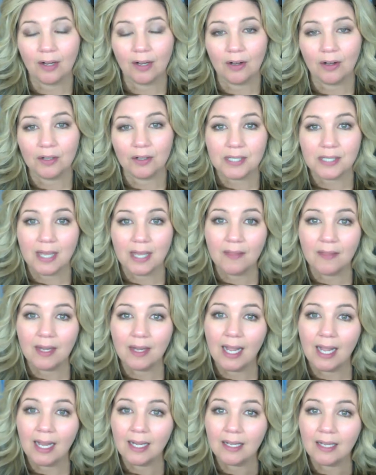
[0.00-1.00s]
calls. And
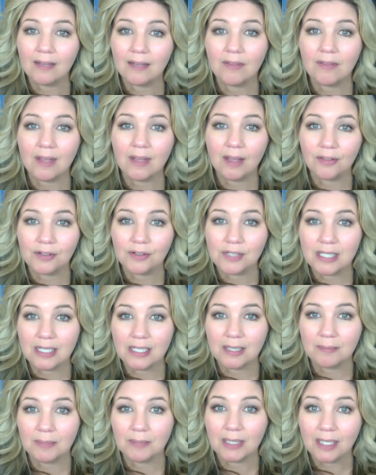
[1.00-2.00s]
then any of the other
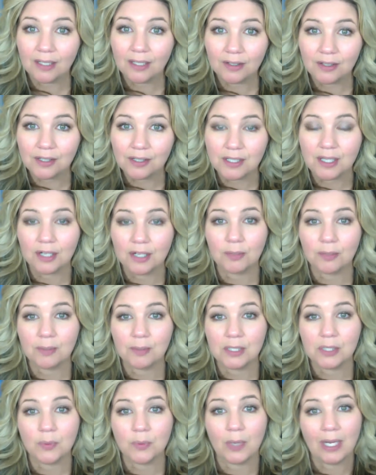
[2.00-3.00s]
team leaders that are
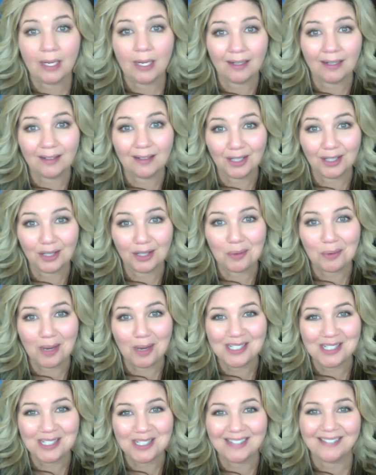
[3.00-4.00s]
between you
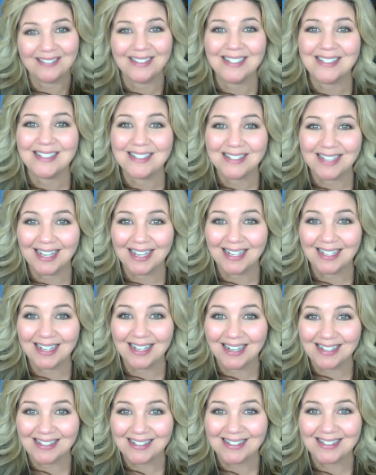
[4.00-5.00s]
watching this and
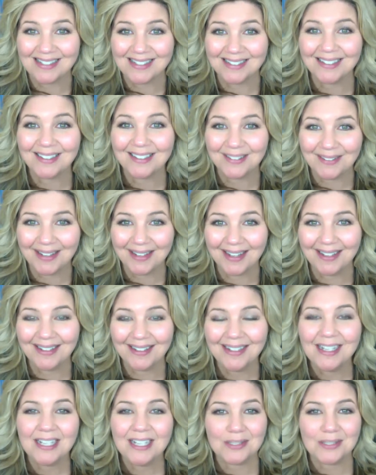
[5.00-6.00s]
us. Okay,
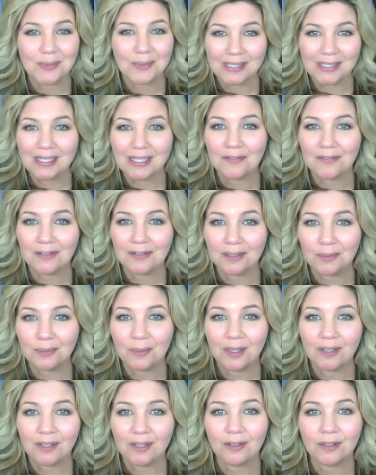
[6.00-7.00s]
so I definitely
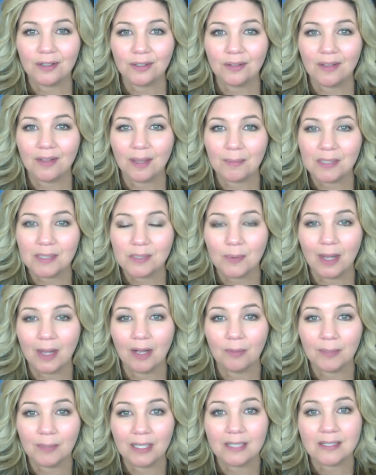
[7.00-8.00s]
want to include them as
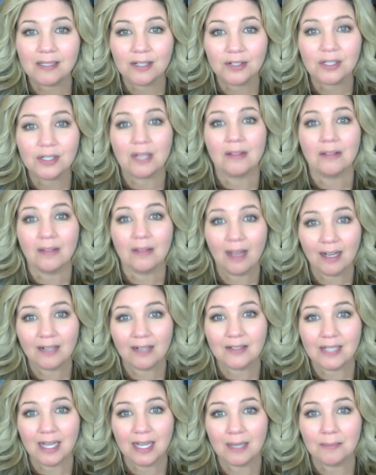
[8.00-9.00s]
well because there's a lot
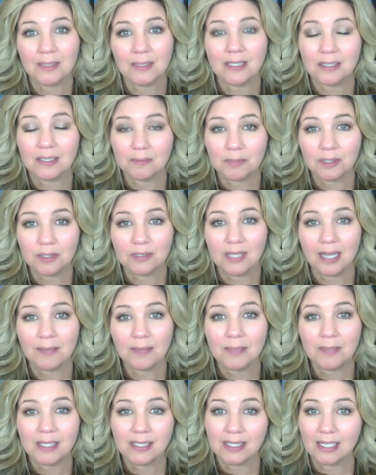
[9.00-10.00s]
of diamonds and blue
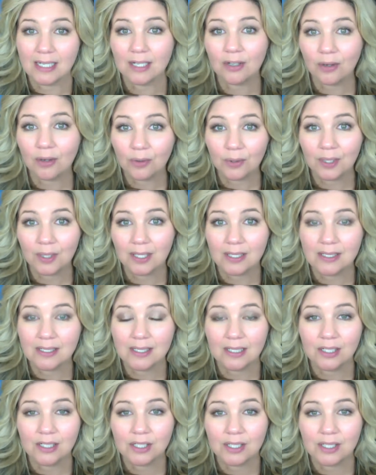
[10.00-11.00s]
diamonds in our
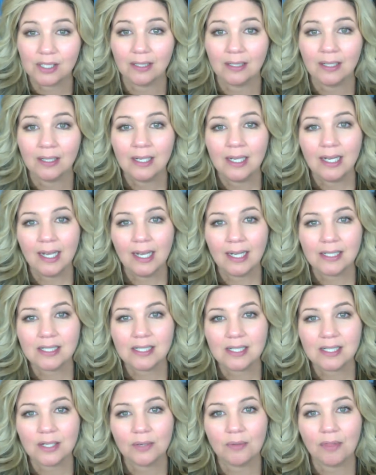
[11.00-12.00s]
organization. And
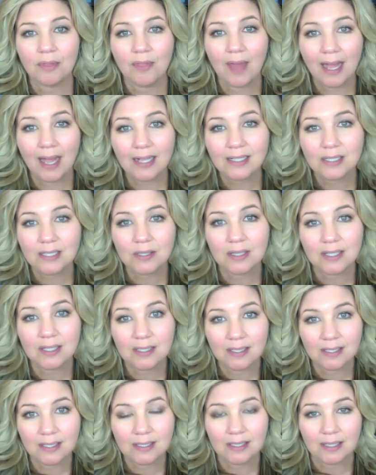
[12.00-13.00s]
so that's the
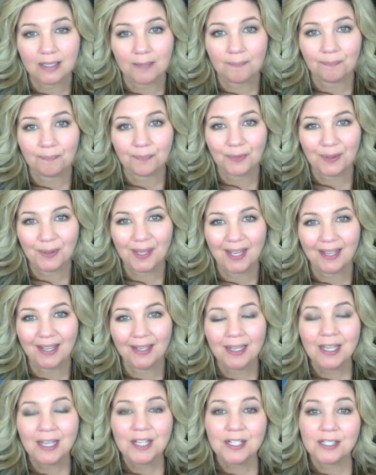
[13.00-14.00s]
system. Okay,
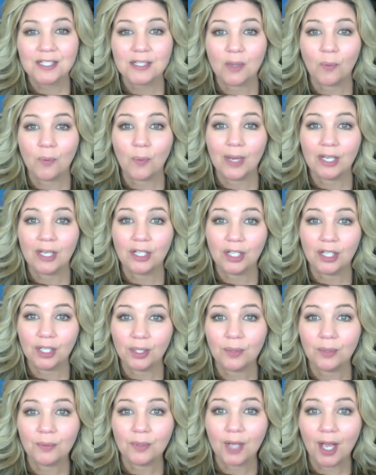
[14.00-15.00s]
so when
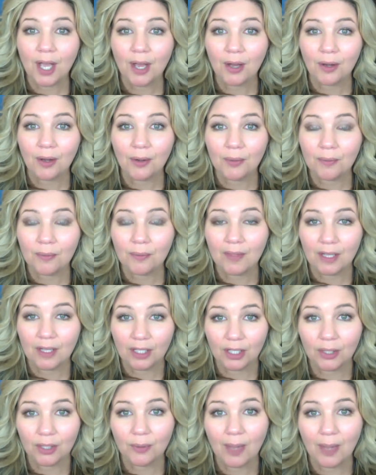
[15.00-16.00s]
you know that
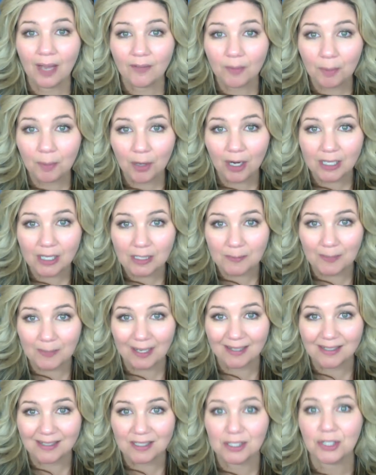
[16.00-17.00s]
you have a
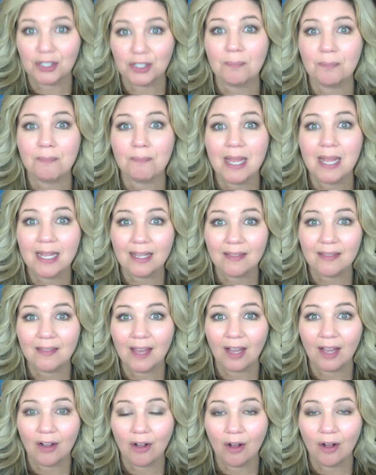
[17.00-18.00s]
prospect and you're making
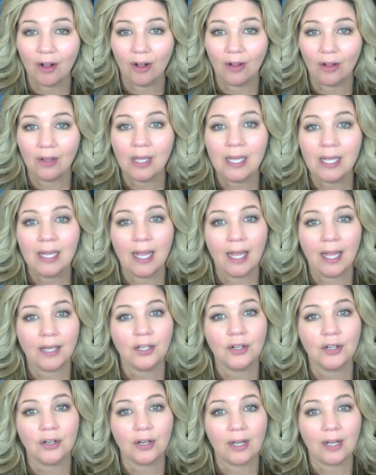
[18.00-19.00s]
that call and
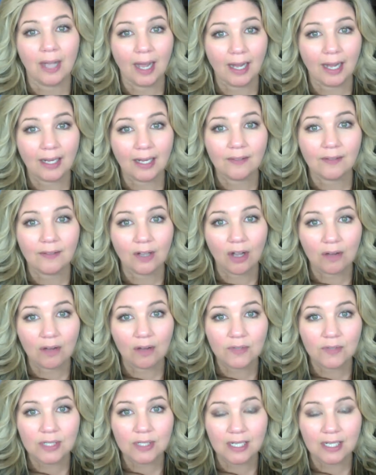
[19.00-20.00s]
you're guiding the
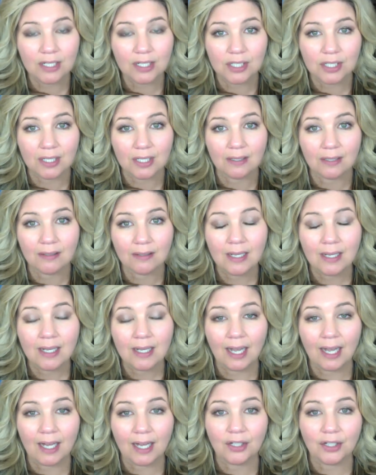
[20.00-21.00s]
conversation
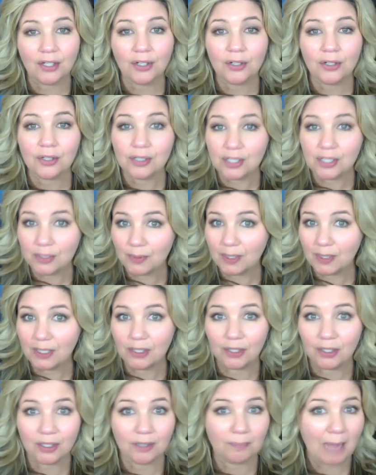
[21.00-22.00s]
and you're doing
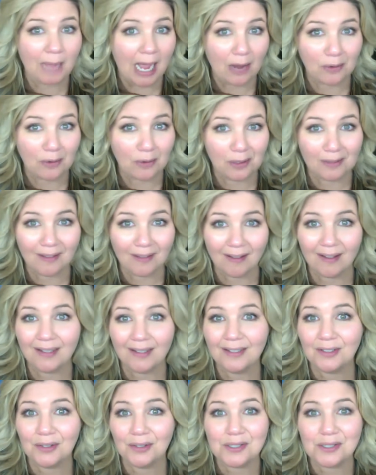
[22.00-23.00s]
your power
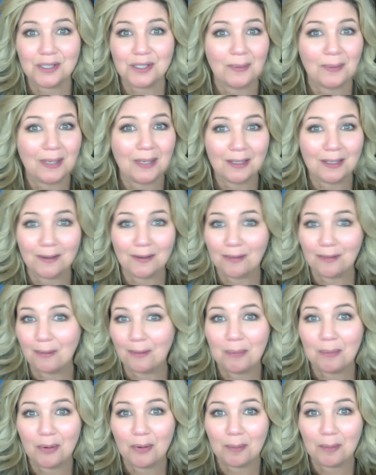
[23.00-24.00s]
line, you're doing your
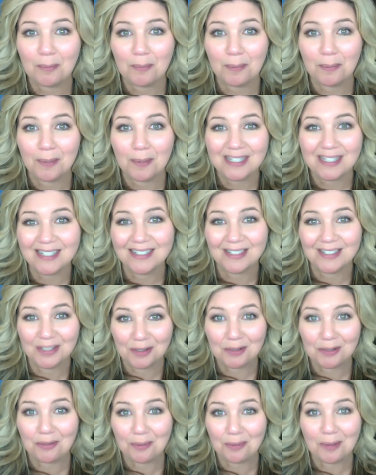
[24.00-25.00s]

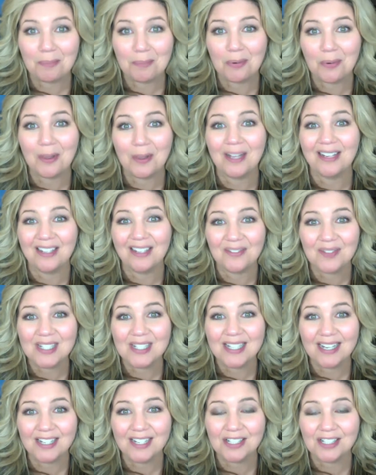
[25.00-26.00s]
three-point
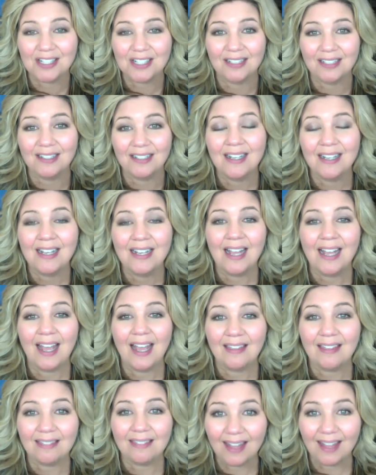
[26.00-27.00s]
invitation,
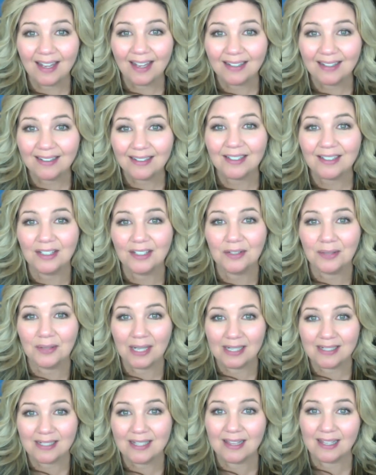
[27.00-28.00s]
and then you
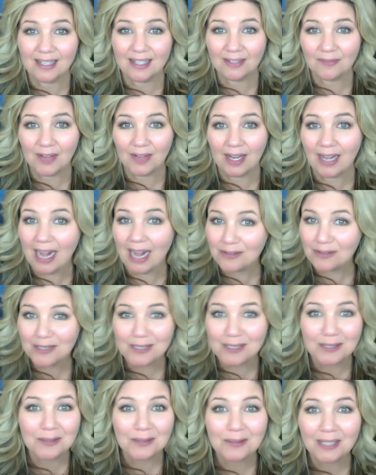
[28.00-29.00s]
get to the invite. How
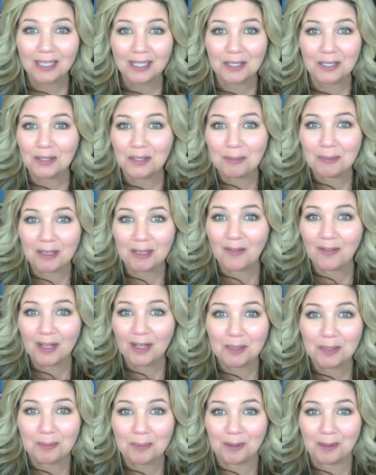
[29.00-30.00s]
soon can you be
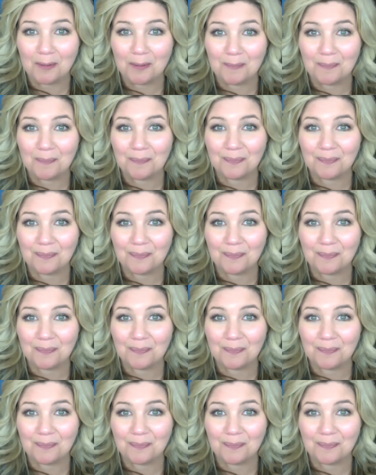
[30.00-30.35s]
available?